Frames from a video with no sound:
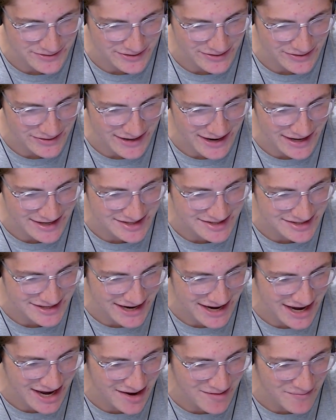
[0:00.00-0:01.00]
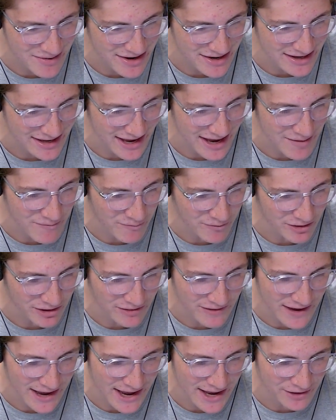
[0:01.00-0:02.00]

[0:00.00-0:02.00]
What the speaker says: Their next game, game 1 of the